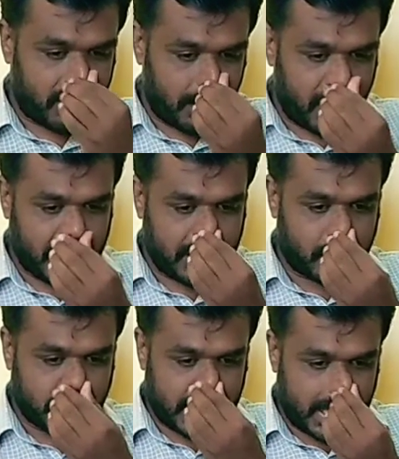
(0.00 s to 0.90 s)
appointed
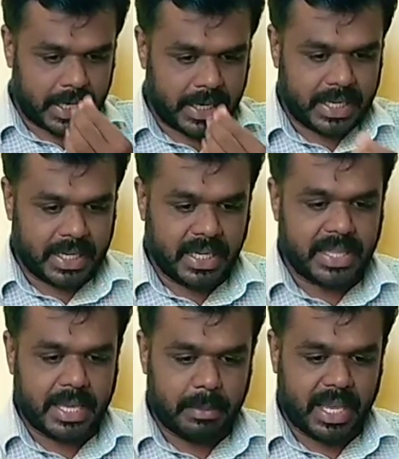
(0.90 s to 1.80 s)
to the auditor,
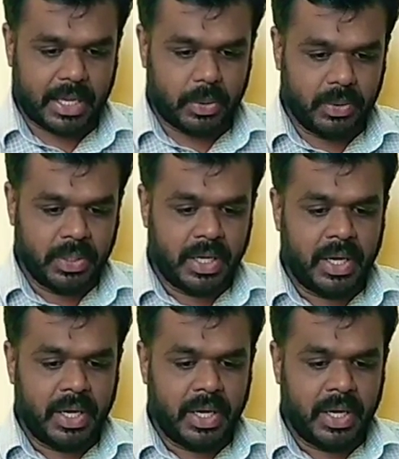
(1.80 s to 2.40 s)
they may give